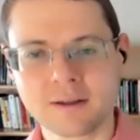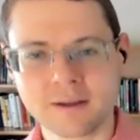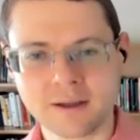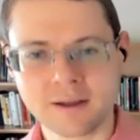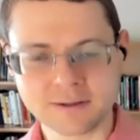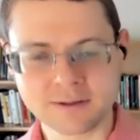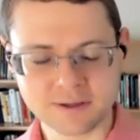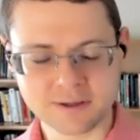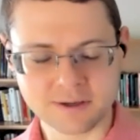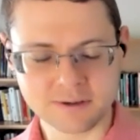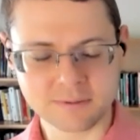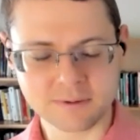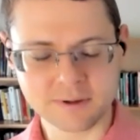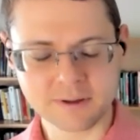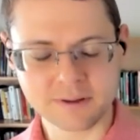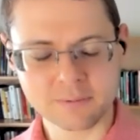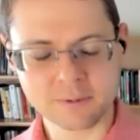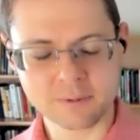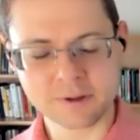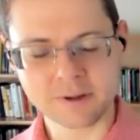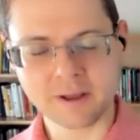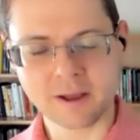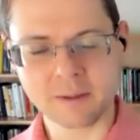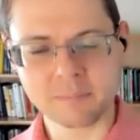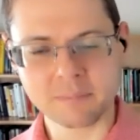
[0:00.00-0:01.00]
And so on,
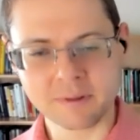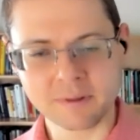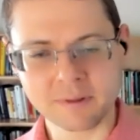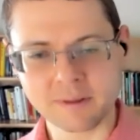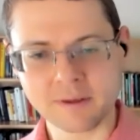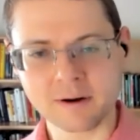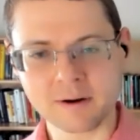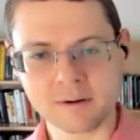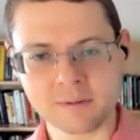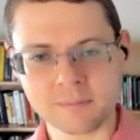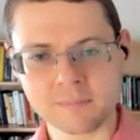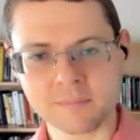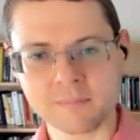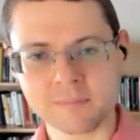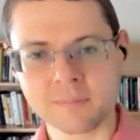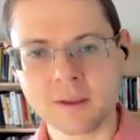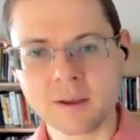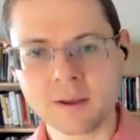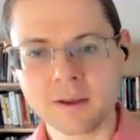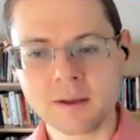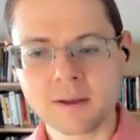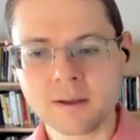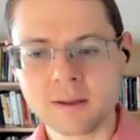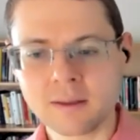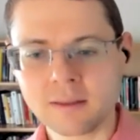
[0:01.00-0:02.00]
what happened there.
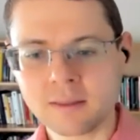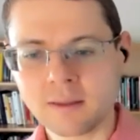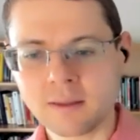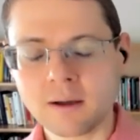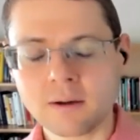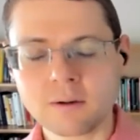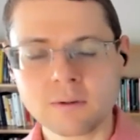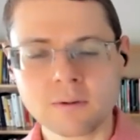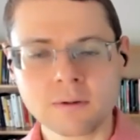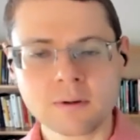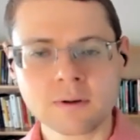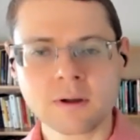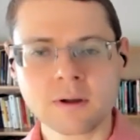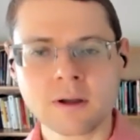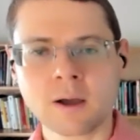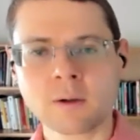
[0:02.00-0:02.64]
Now,